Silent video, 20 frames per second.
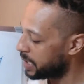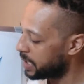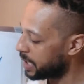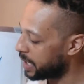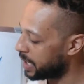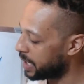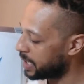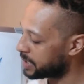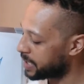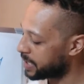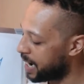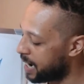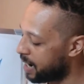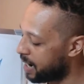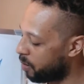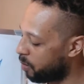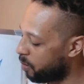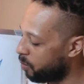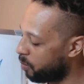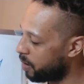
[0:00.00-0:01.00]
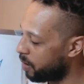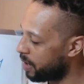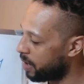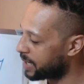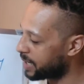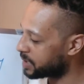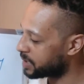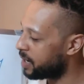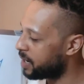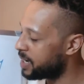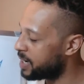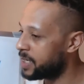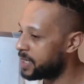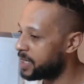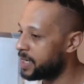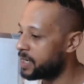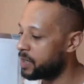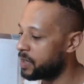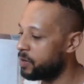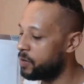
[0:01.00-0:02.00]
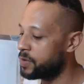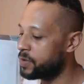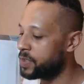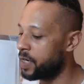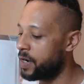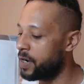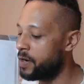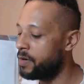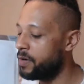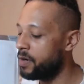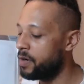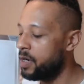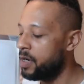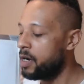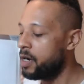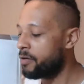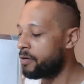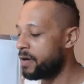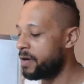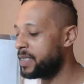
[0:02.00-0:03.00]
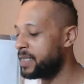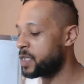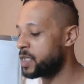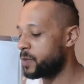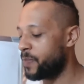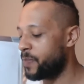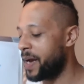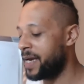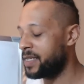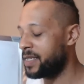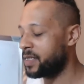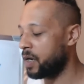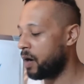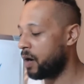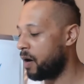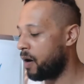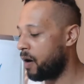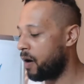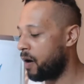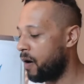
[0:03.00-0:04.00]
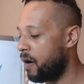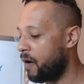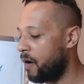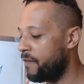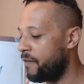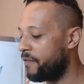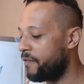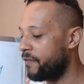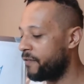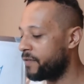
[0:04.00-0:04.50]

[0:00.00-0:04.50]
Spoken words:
is how anxiety can also create a space of